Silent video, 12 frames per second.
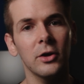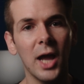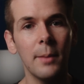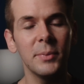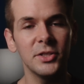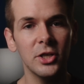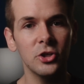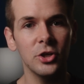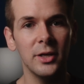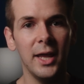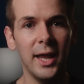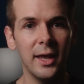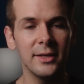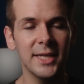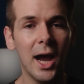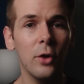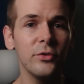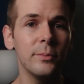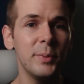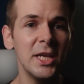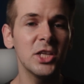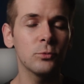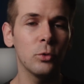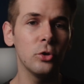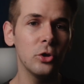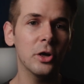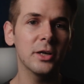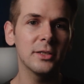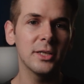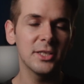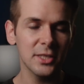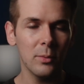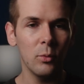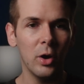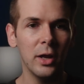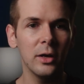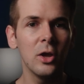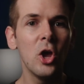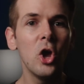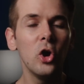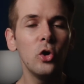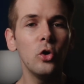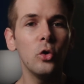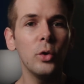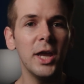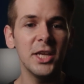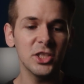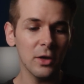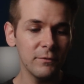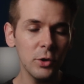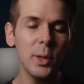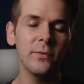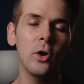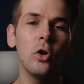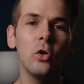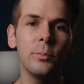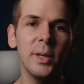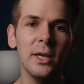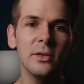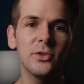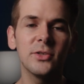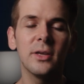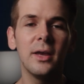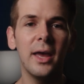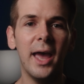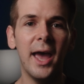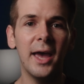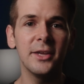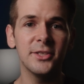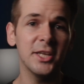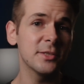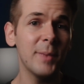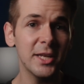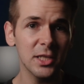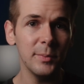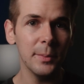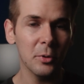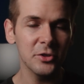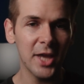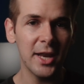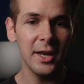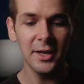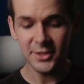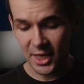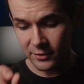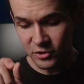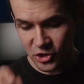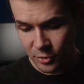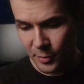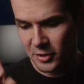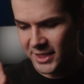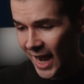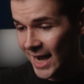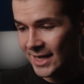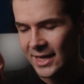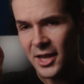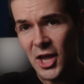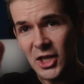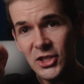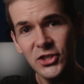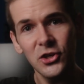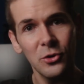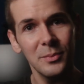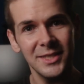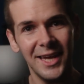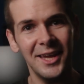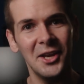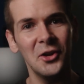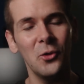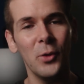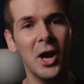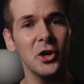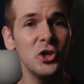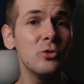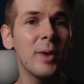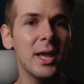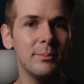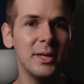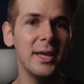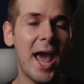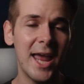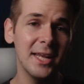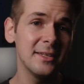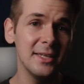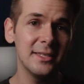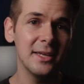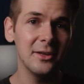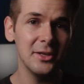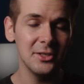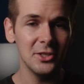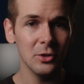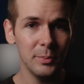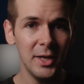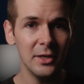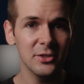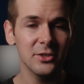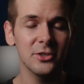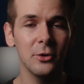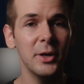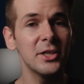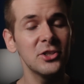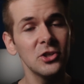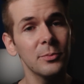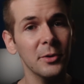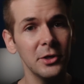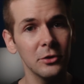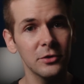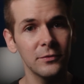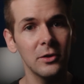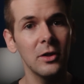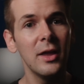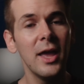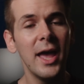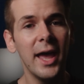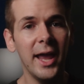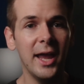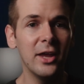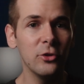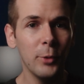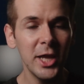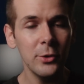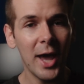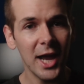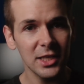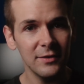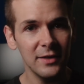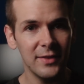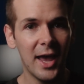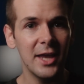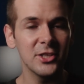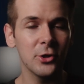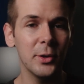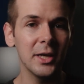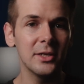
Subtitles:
composition and how the piece will look to someone who is viewing the whole piece as it's meant to be presented, instead of super tiny zoomed in where you might be adding detail into your piece. So it's super useful, and the way you activate that is going